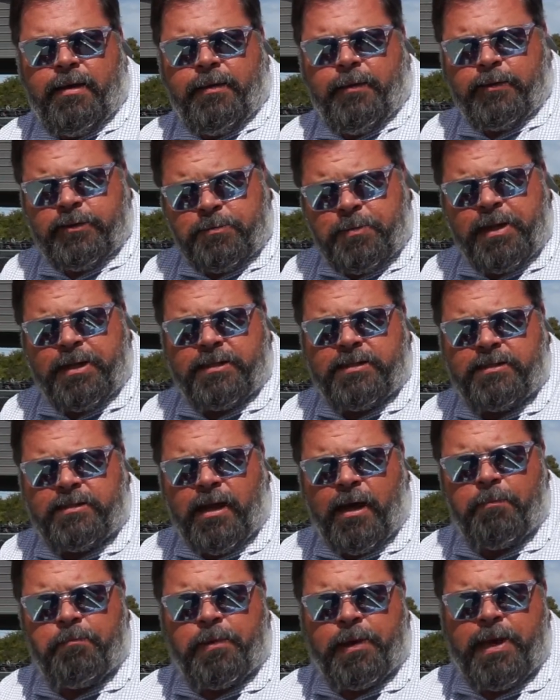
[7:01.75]
There's been
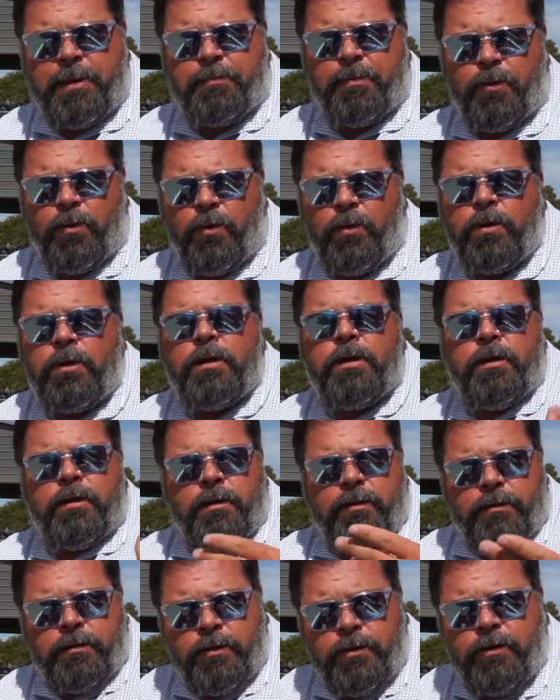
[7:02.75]
some people
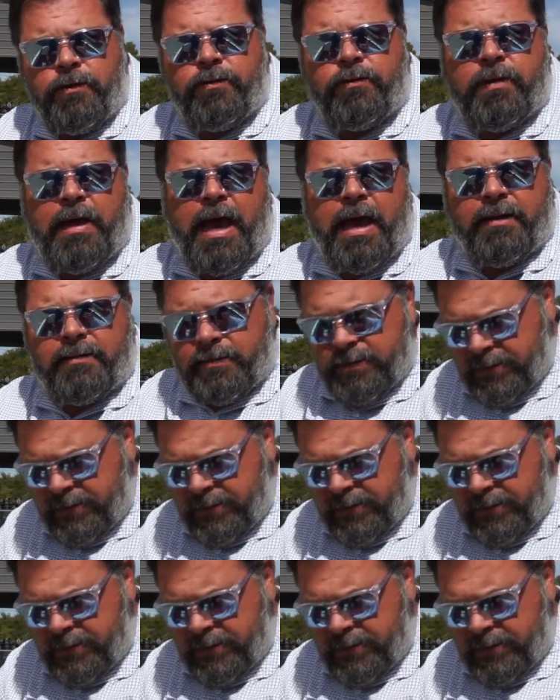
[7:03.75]
use that as a